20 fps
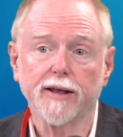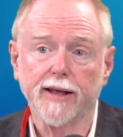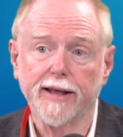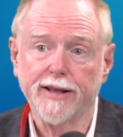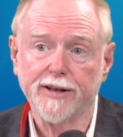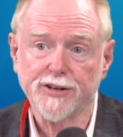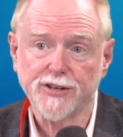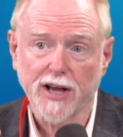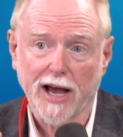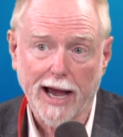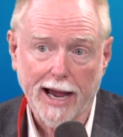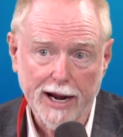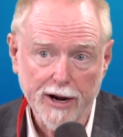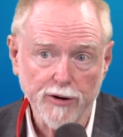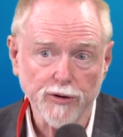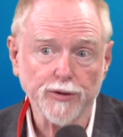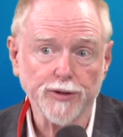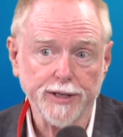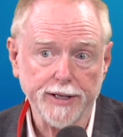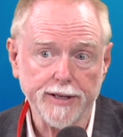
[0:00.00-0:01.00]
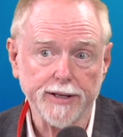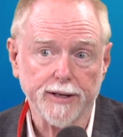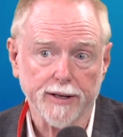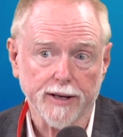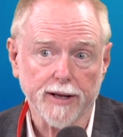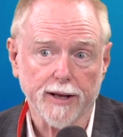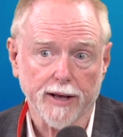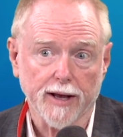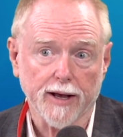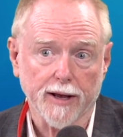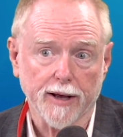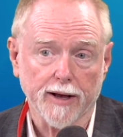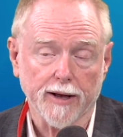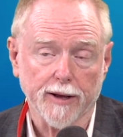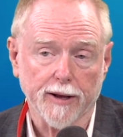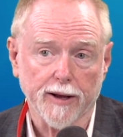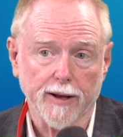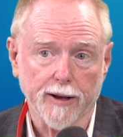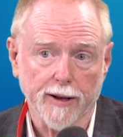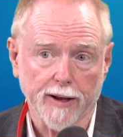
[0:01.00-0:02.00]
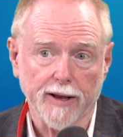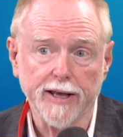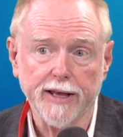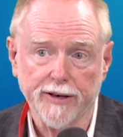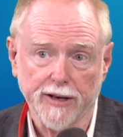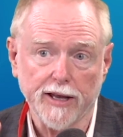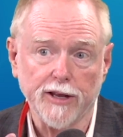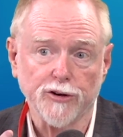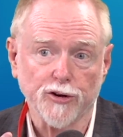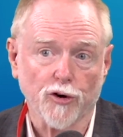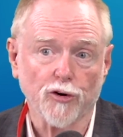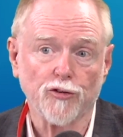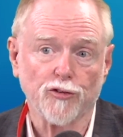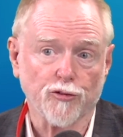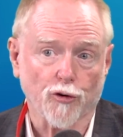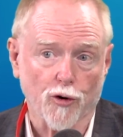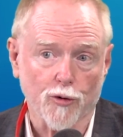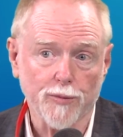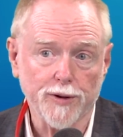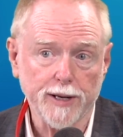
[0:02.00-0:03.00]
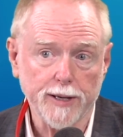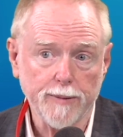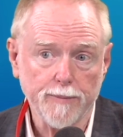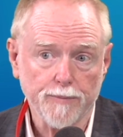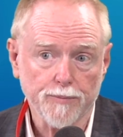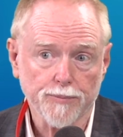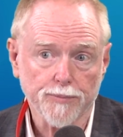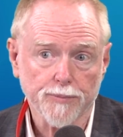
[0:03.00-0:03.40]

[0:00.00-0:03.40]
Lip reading: entirely in conformity.